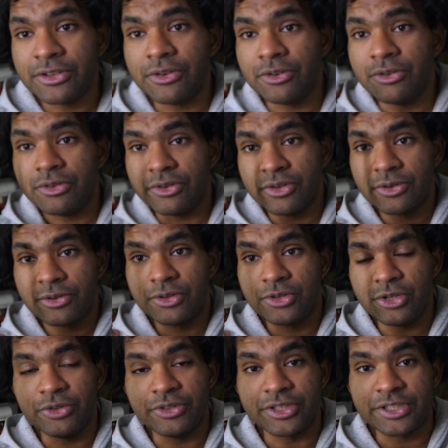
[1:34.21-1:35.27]
to
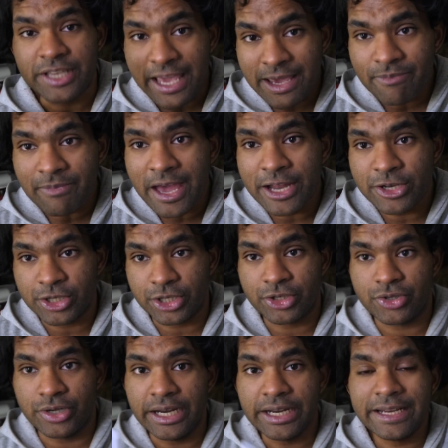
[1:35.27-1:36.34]
do the same magic
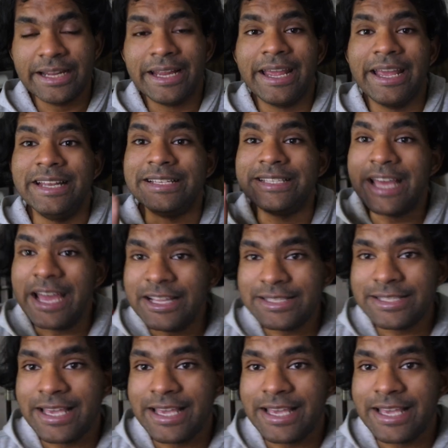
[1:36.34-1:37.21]
trick in 10